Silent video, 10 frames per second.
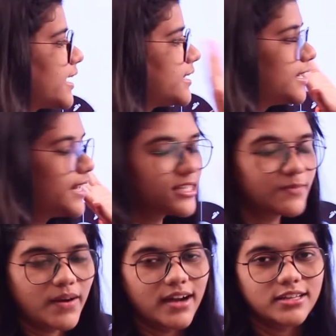In the
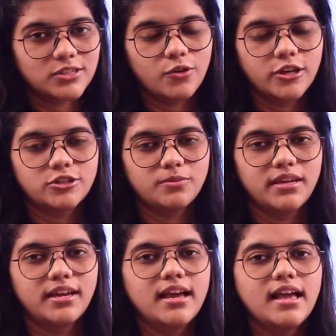next part is going to
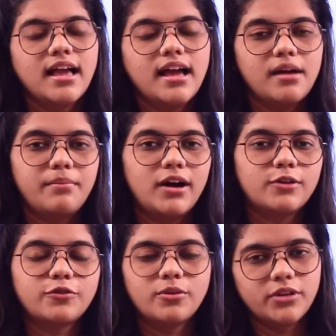be
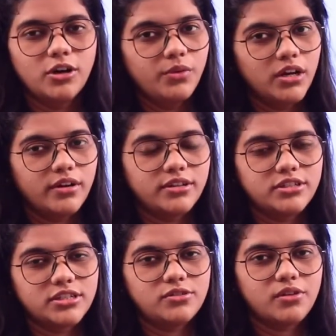about, from here we are going to
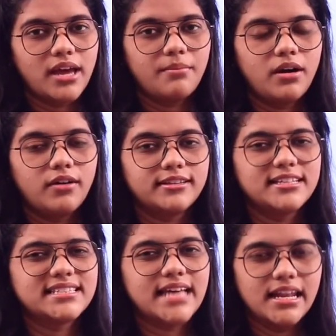just look about
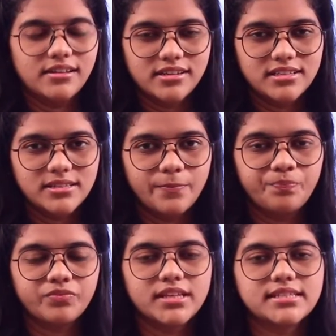the salaries.
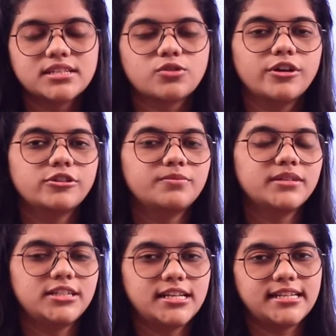This is going to
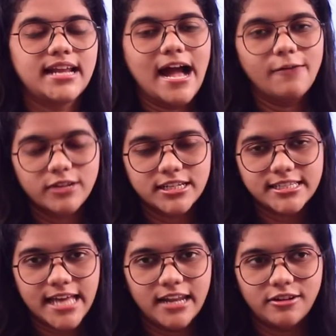be just an average
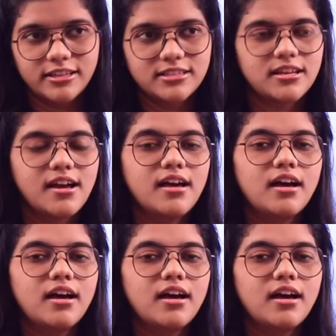salaries.